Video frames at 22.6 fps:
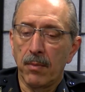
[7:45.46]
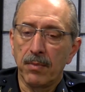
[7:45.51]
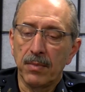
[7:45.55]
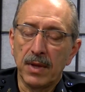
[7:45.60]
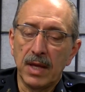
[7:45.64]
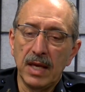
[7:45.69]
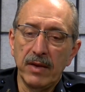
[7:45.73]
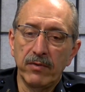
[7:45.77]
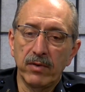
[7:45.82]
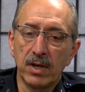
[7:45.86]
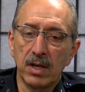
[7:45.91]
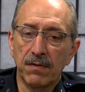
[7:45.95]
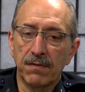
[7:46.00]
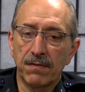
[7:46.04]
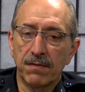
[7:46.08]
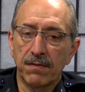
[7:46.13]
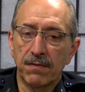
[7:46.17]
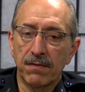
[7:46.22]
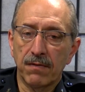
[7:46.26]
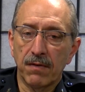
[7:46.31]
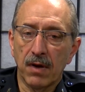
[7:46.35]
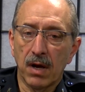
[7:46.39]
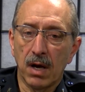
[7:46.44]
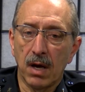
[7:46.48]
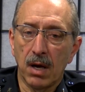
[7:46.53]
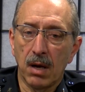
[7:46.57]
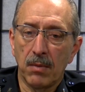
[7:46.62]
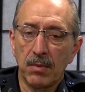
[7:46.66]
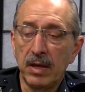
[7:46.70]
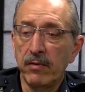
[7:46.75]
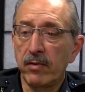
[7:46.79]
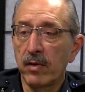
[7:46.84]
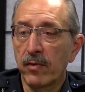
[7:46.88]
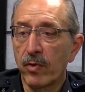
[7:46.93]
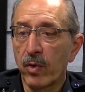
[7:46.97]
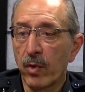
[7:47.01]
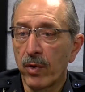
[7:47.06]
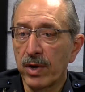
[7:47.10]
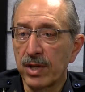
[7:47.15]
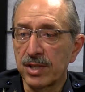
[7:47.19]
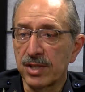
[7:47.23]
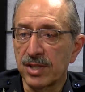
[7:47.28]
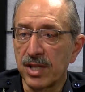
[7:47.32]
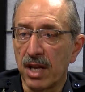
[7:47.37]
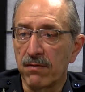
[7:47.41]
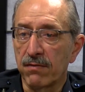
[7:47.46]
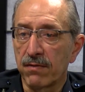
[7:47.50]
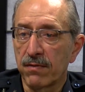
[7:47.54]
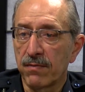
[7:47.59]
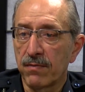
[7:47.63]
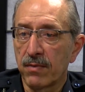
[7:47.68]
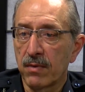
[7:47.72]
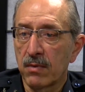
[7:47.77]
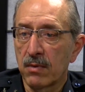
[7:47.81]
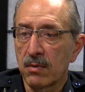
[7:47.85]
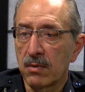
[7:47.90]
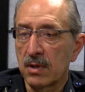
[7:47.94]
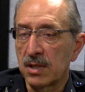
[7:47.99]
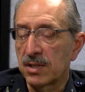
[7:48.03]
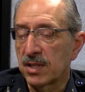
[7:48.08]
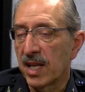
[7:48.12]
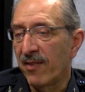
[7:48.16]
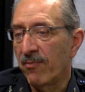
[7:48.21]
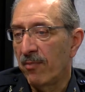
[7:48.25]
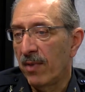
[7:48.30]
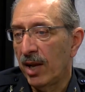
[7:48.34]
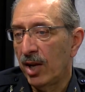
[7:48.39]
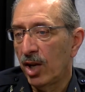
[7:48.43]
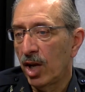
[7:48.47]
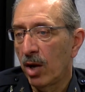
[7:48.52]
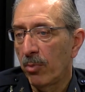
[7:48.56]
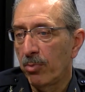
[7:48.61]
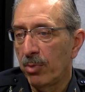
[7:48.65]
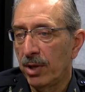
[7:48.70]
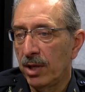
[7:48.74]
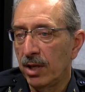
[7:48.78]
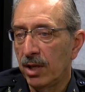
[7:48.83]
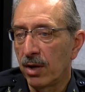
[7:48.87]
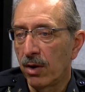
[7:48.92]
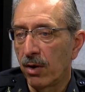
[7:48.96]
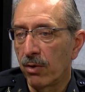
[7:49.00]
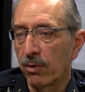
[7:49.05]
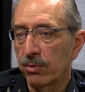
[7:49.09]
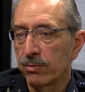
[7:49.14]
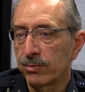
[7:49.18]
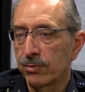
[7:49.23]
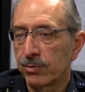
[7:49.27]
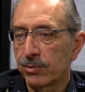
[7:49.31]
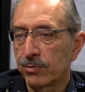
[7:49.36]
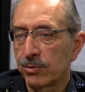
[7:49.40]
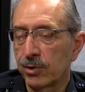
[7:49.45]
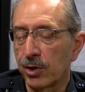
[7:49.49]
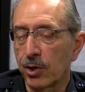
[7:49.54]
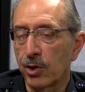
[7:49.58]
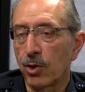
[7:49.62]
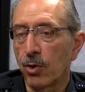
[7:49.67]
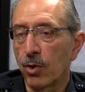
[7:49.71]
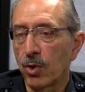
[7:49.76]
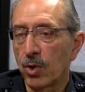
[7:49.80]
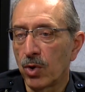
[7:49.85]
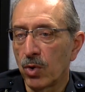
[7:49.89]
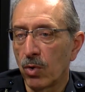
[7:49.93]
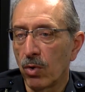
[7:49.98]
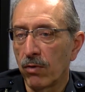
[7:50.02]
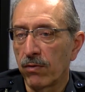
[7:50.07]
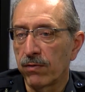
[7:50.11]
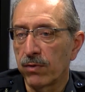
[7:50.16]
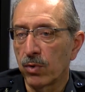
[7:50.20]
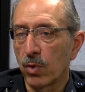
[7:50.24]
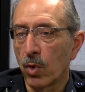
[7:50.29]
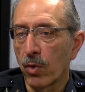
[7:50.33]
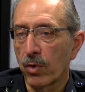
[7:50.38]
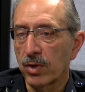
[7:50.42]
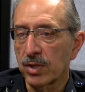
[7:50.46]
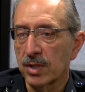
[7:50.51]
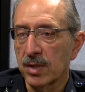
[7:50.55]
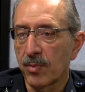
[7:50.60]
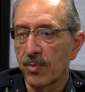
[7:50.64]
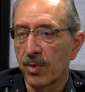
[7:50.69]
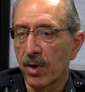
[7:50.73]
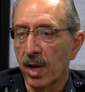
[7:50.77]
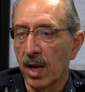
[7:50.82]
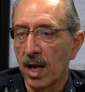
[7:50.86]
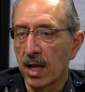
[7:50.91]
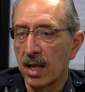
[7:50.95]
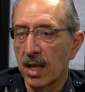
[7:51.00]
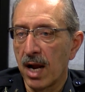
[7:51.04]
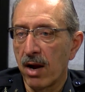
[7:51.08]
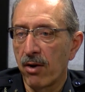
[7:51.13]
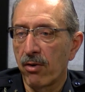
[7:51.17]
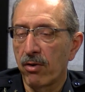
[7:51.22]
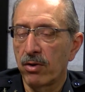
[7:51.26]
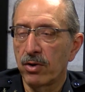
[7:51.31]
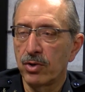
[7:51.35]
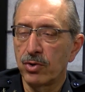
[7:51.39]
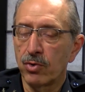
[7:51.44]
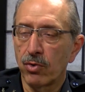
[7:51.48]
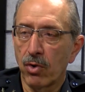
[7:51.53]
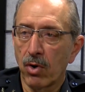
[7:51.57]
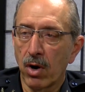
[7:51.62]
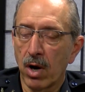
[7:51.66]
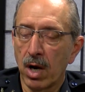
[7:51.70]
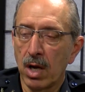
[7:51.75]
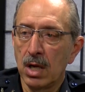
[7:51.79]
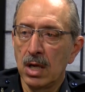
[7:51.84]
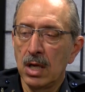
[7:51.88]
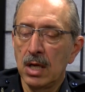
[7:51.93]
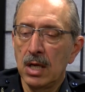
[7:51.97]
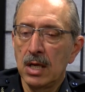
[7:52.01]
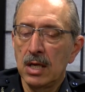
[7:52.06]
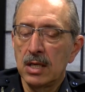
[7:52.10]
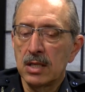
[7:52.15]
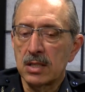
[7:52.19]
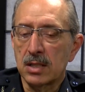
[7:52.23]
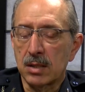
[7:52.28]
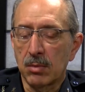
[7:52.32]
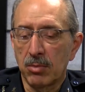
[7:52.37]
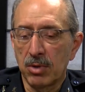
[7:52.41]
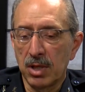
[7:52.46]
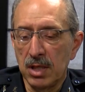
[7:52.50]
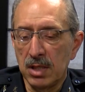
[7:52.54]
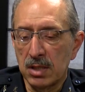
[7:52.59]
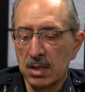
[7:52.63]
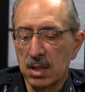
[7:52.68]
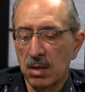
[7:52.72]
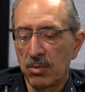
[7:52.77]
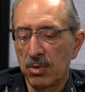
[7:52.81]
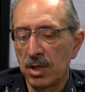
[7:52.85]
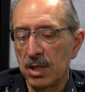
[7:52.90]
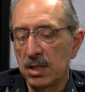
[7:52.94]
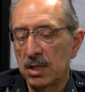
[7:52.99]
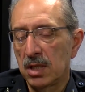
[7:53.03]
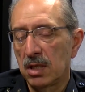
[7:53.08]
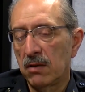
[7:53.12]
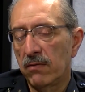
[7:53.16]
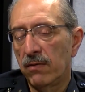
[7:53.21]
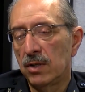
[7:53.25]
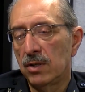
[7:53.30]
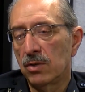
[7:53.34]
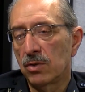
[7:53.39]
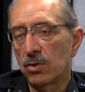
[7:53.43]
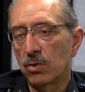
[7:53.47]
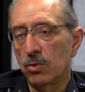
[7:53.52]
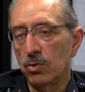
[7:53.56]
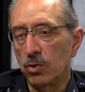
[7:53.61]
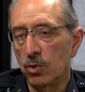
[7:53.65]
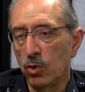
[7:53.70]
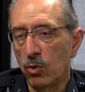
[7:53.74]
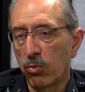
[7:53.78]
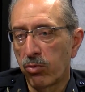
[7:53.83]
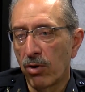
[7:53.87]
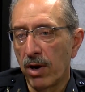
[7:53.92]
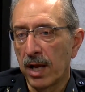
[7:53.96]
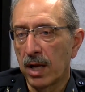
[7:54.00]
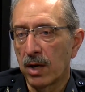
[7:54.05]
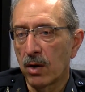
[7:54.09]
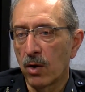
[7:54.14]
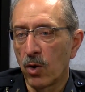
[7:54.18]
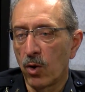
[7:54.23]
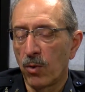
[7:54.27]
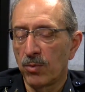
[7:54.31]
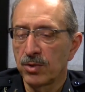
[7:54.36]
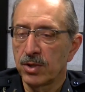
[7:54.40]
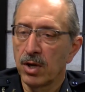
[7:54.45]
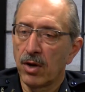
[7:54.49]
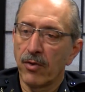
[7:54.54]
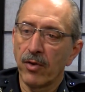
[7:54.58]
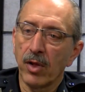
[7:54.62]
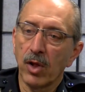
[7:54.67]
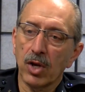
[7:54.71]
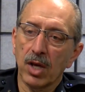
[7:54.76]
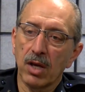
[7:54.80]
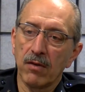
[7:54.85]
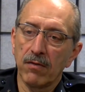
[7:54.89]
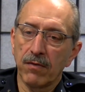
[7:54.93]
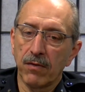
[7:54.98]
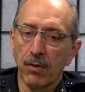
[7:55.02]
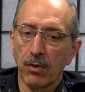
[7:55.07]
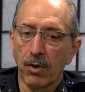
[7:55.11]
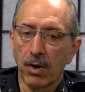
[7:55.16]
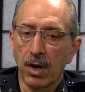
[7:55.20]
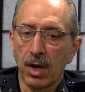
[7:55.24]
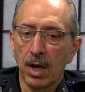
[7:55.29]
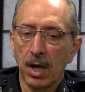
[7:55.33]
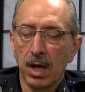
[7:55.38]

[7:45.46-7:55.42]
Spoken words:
even if they're in a safe. The safe may not be secured to a floor or something like that, or in a drawer. Some of these individuals who do break into homes, they're looking for